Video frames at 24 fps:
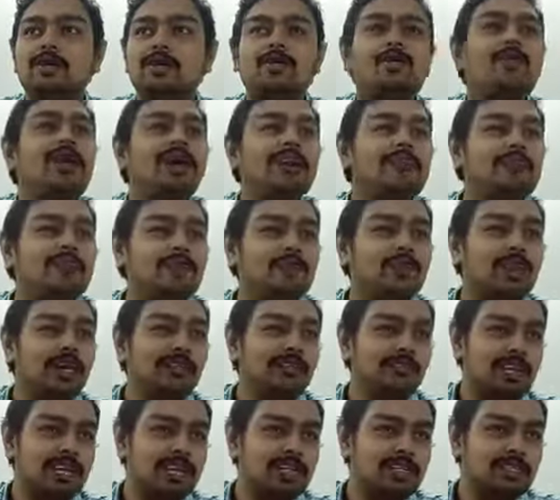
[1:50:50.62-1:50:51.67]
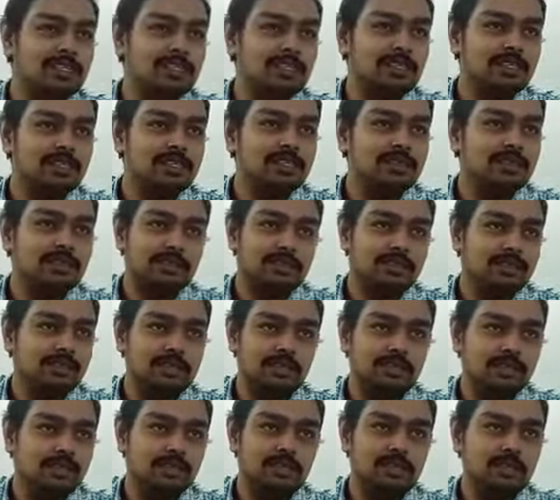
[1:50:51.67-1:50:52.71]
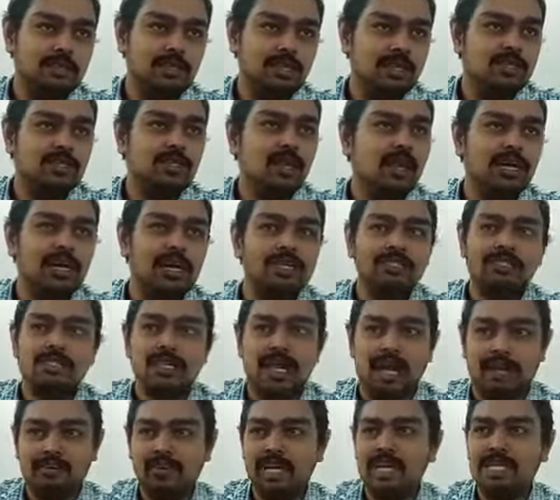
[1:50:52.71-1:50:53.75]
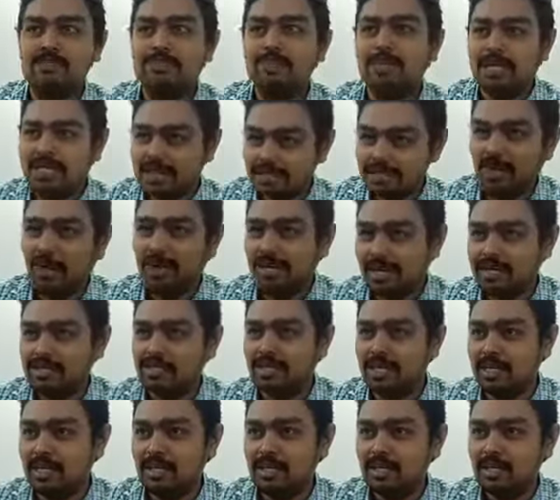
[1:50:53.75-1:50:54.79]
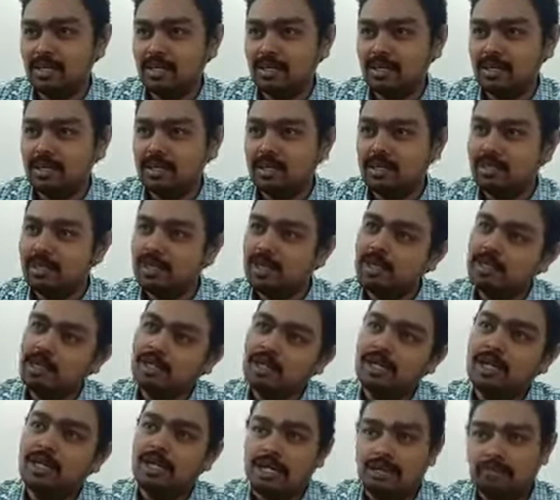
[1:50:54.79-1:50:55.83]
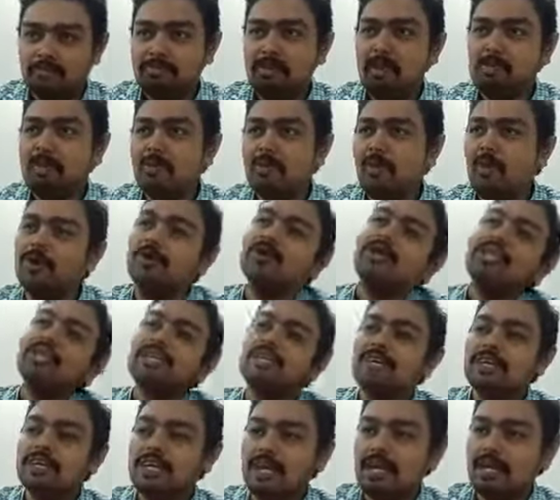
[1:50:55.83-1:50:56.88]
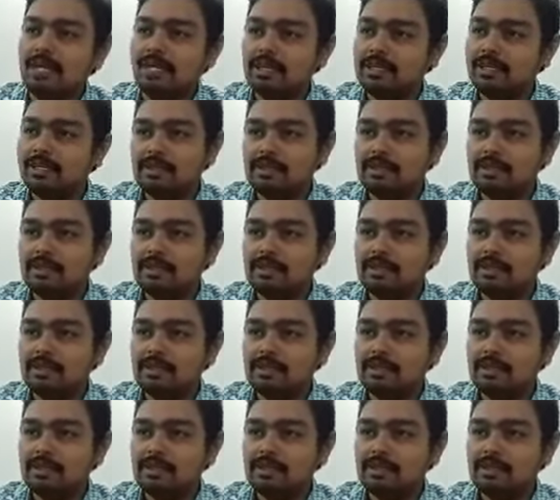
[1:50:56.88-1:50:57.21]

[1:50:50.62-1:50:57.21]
why we should advertise? It's not necessary. Advertisement is not necessary. If people want to tell, they will tell.